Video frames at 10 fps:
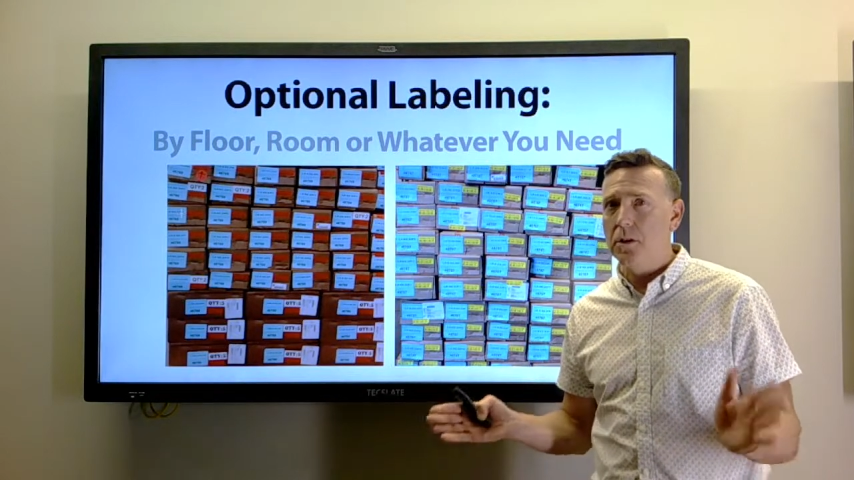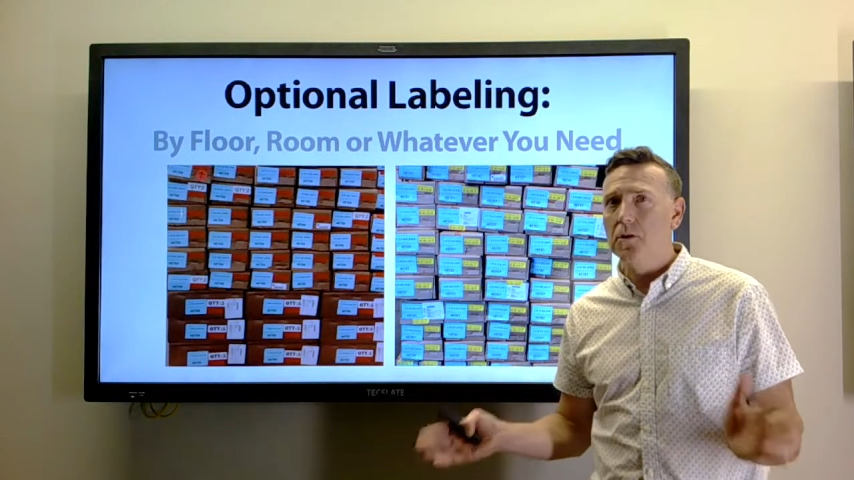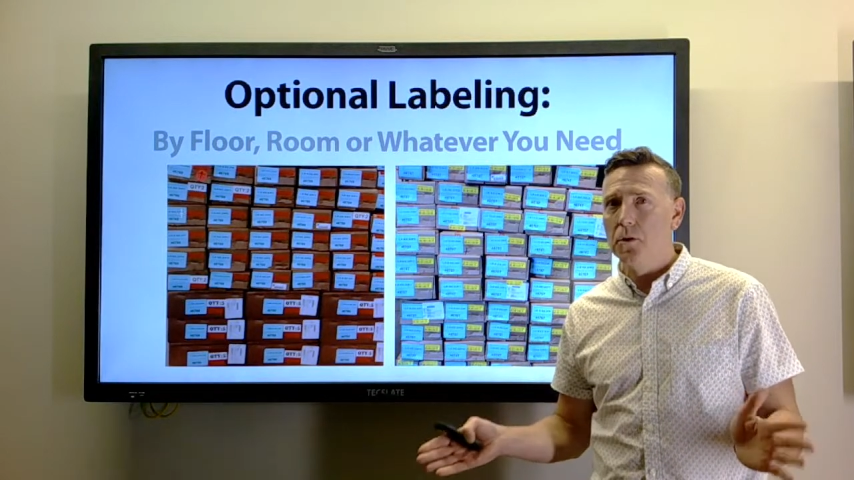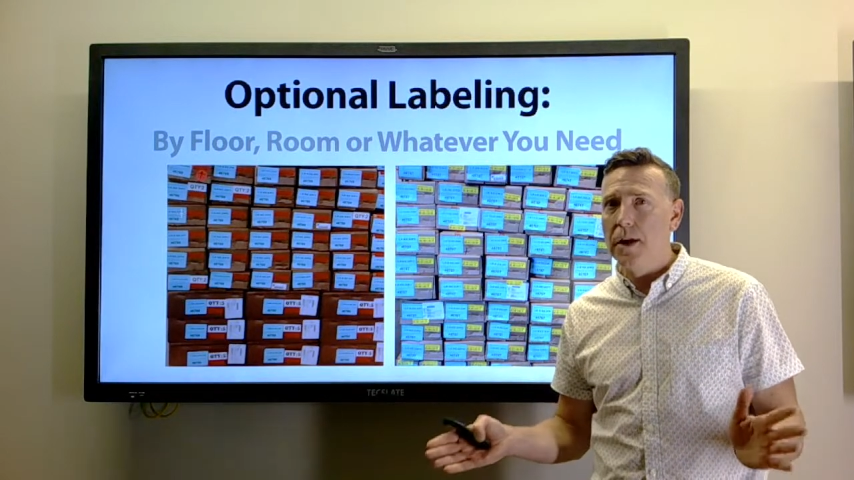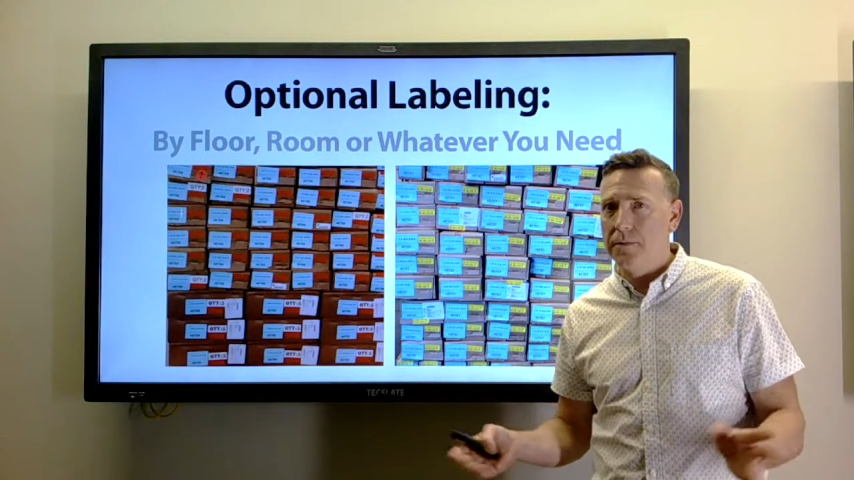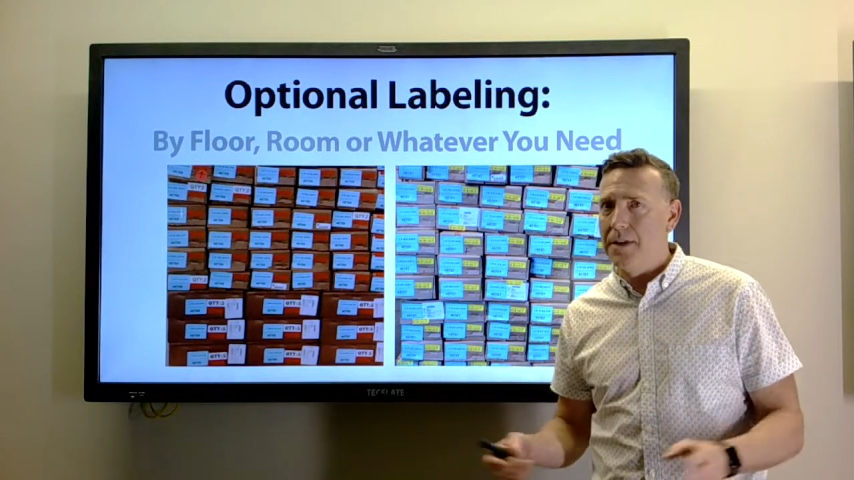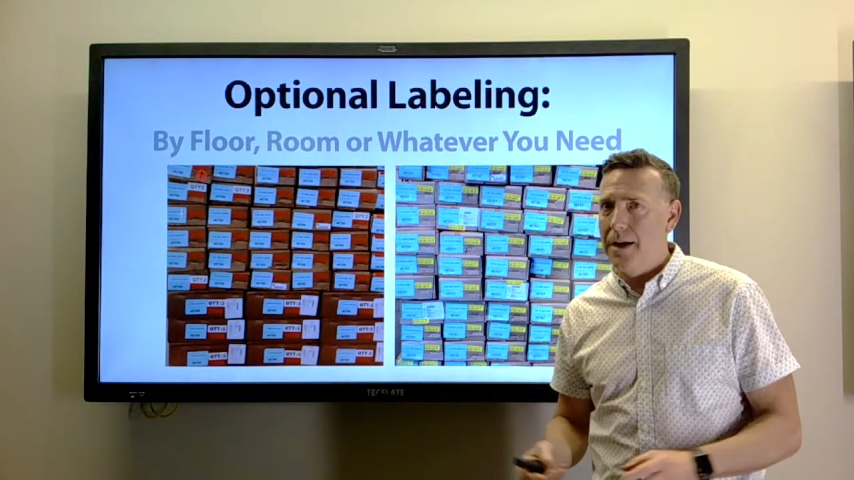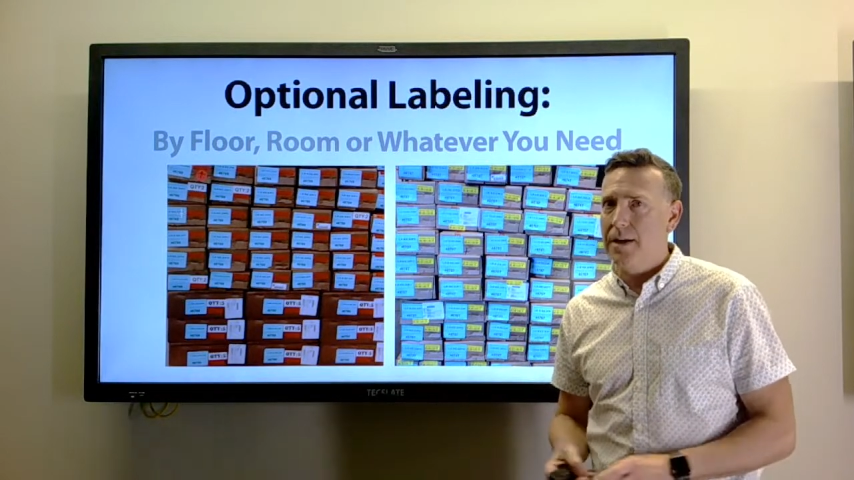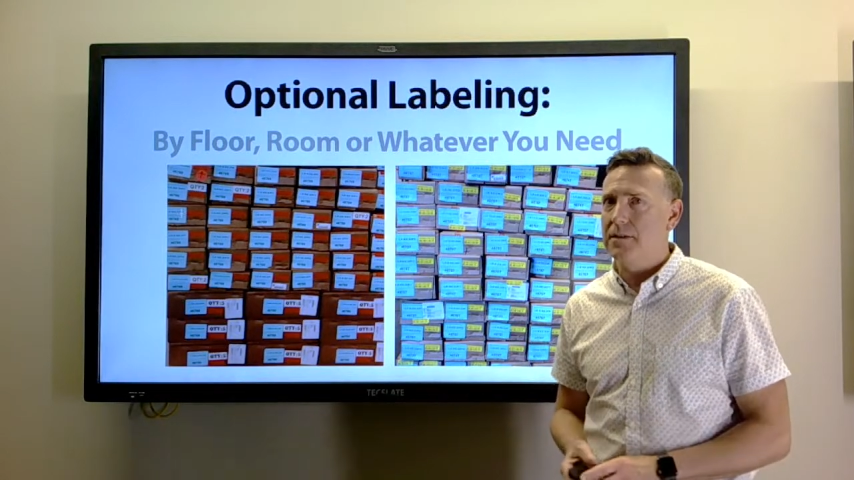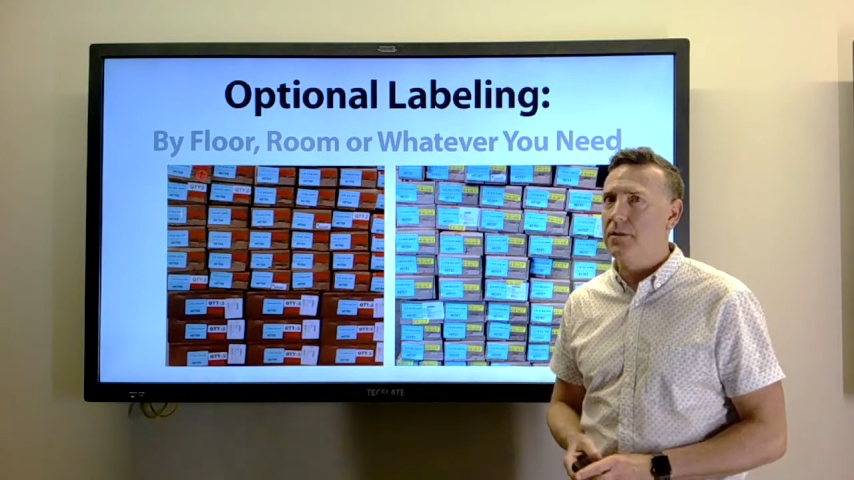you do have to
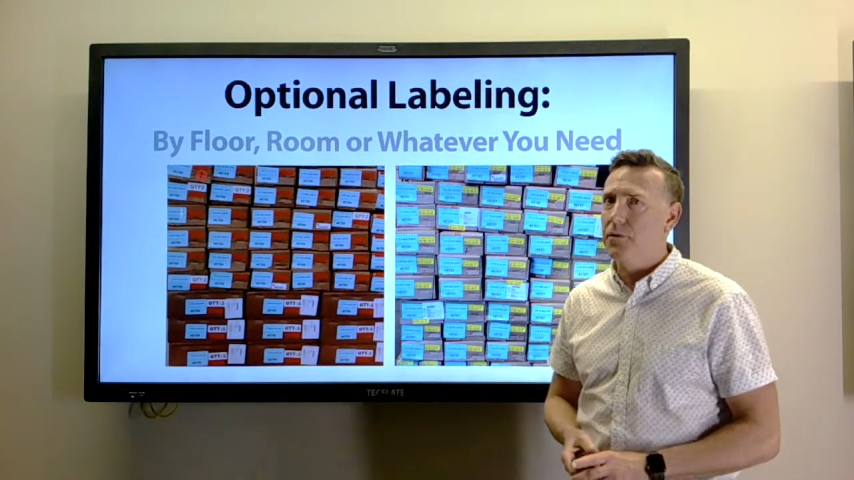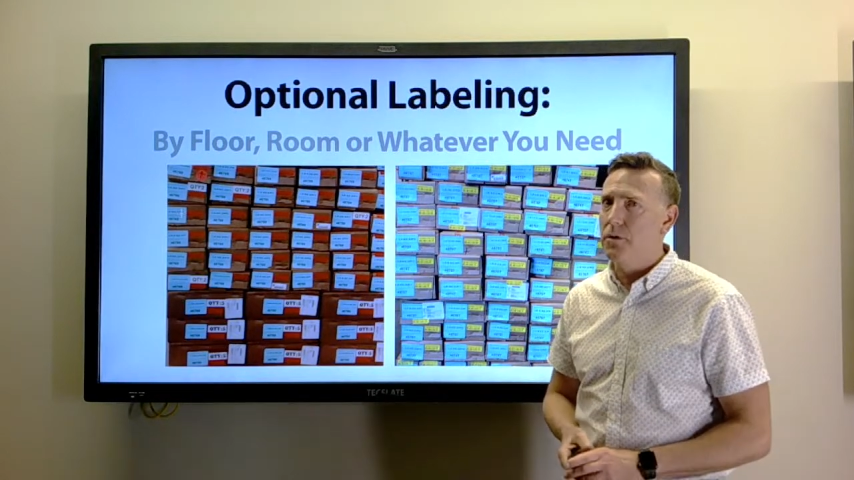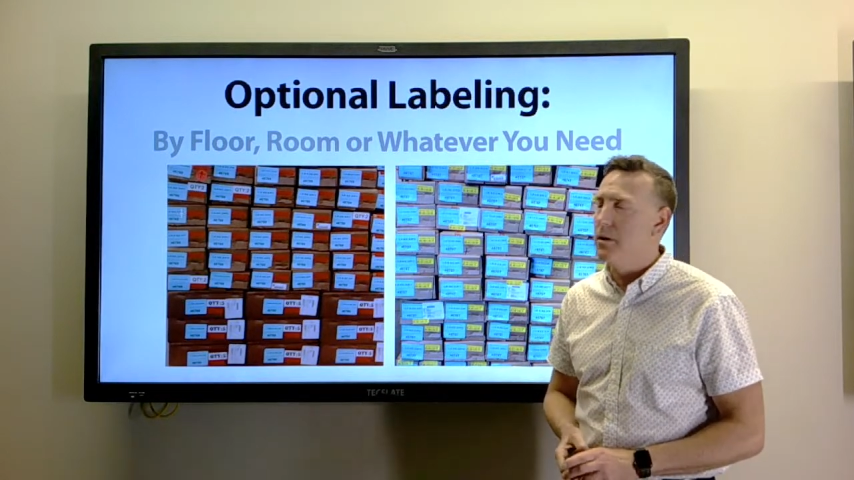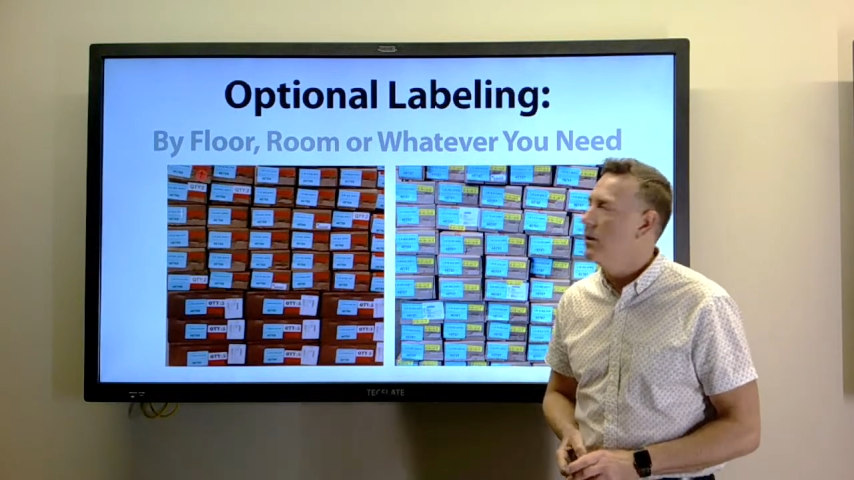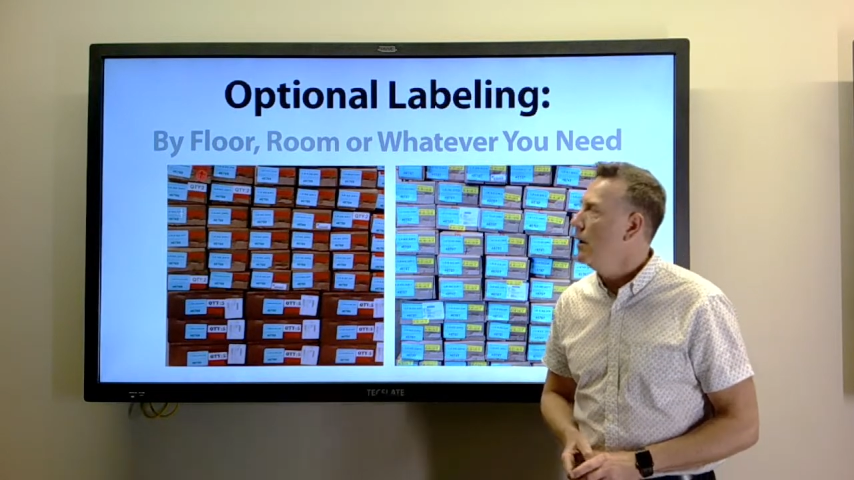ask for it.